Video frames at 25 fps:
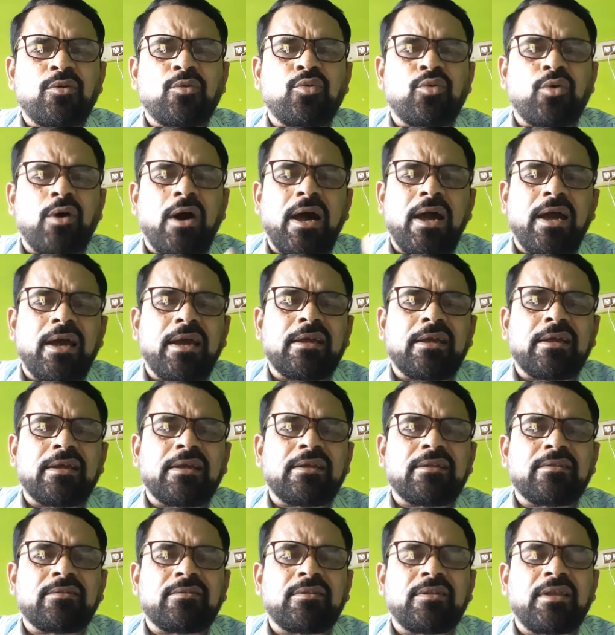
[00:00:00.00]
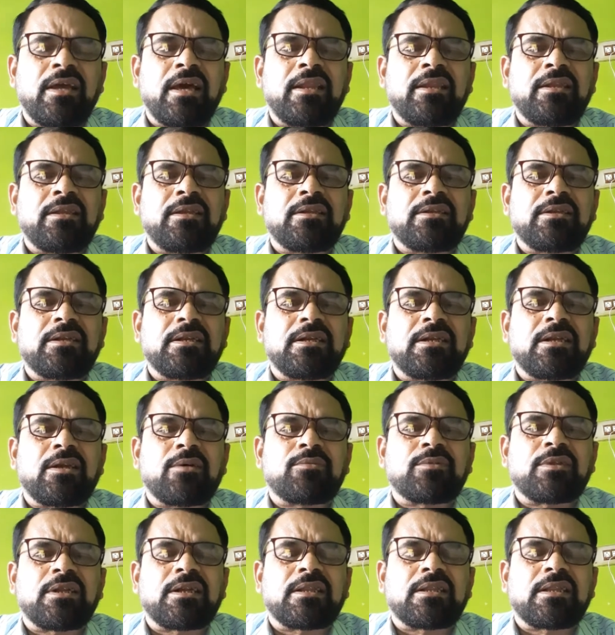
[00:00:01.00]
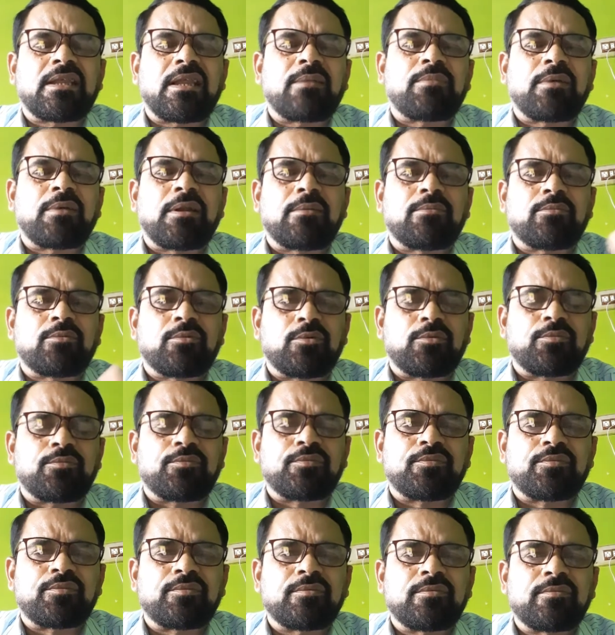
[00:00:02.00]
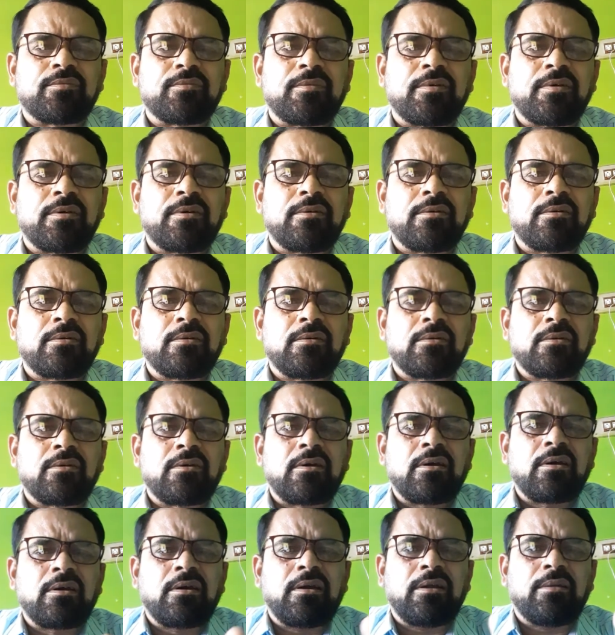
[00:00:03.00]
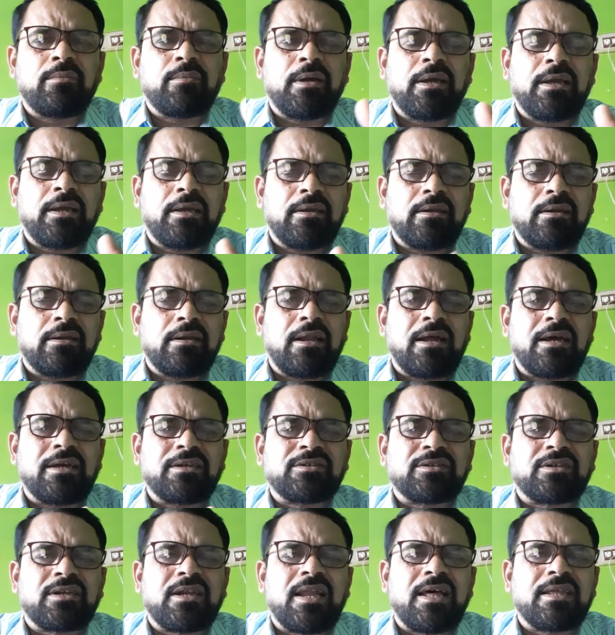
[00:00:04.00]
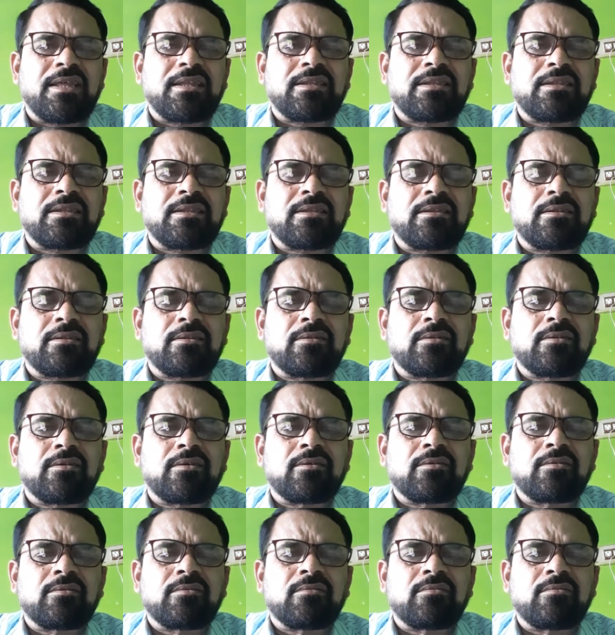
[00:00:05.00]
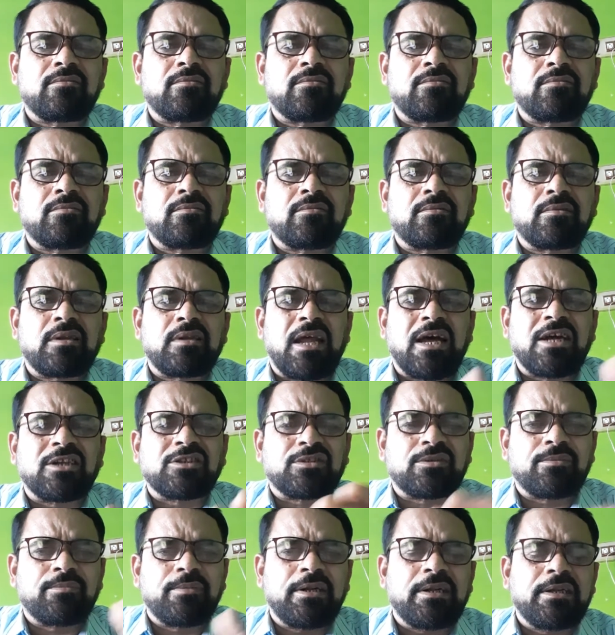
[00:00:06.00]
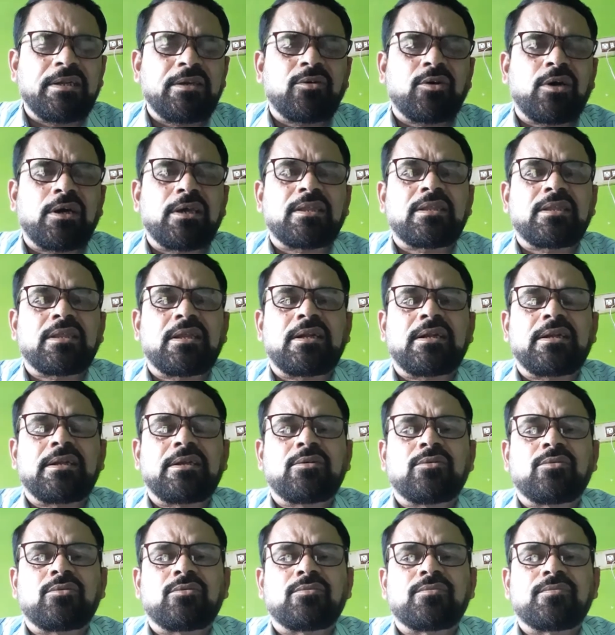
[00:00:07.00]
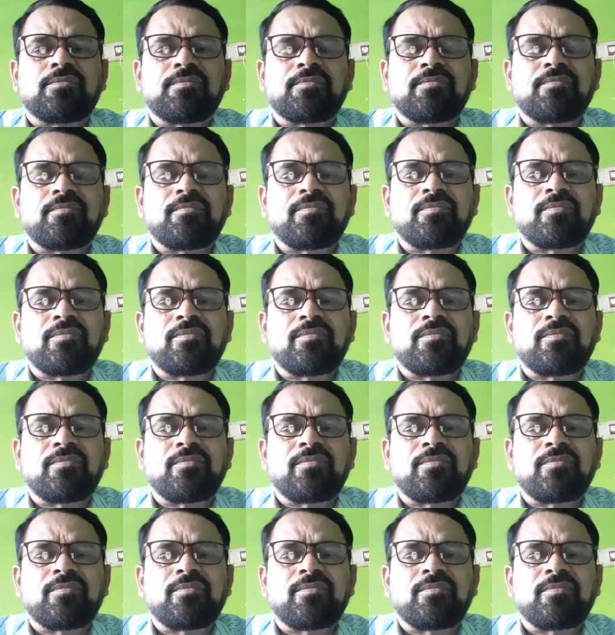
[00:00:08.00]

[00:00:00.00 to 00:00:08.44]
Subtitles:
So why there is a need of that self-help group? In my last class, last video I said you